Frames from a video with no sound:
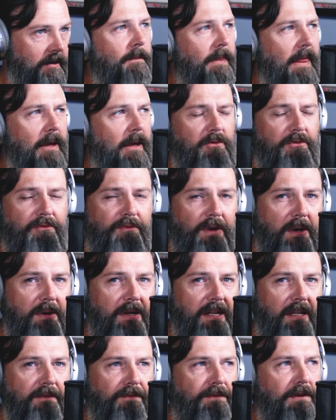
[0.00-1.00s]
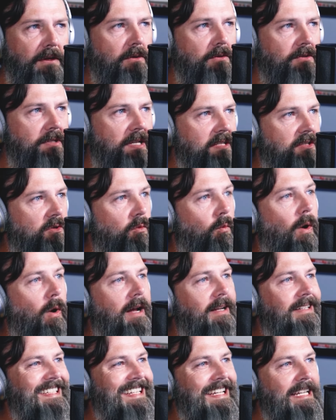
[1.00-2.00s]
I was very confused as to
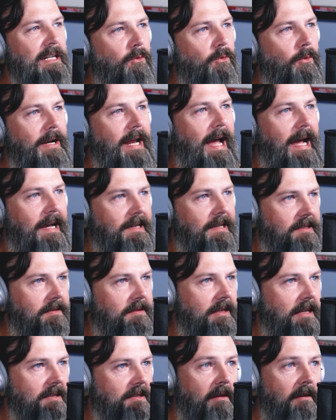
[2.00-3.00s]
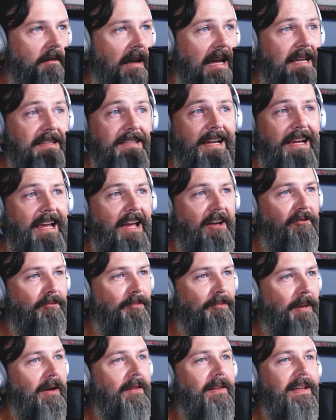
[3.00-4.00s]
why Tina would ask this, as I
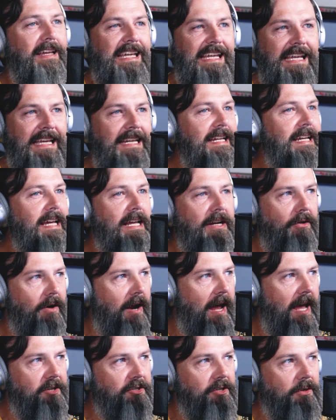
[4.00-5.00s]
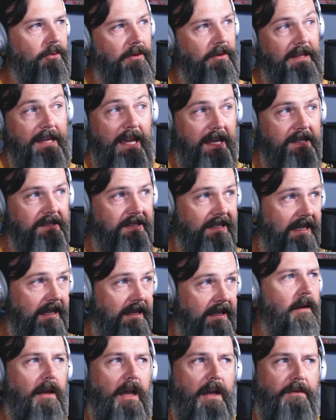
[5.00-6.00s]
have barely any interaction with
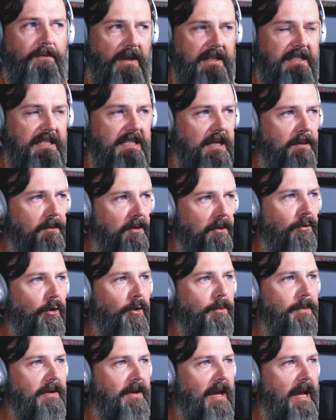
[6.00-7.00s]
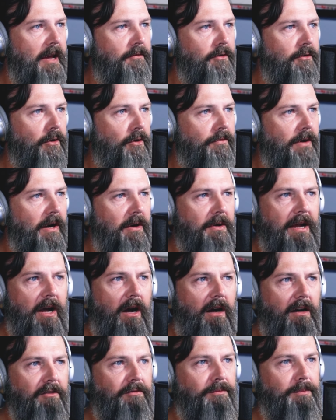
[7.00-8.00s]
Cassie. I find some of her behavior very
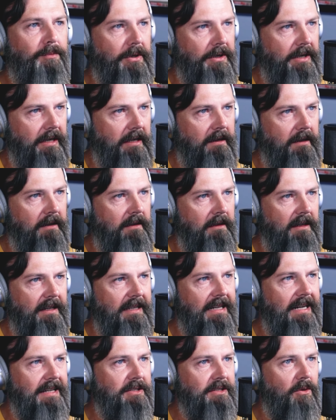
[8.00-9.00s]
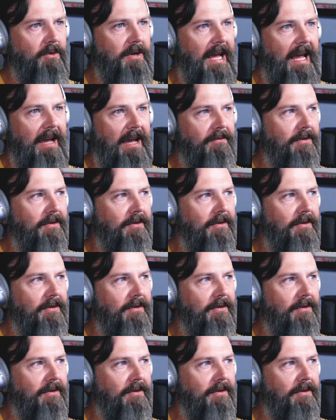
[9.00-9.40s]
off putting, and I don't have a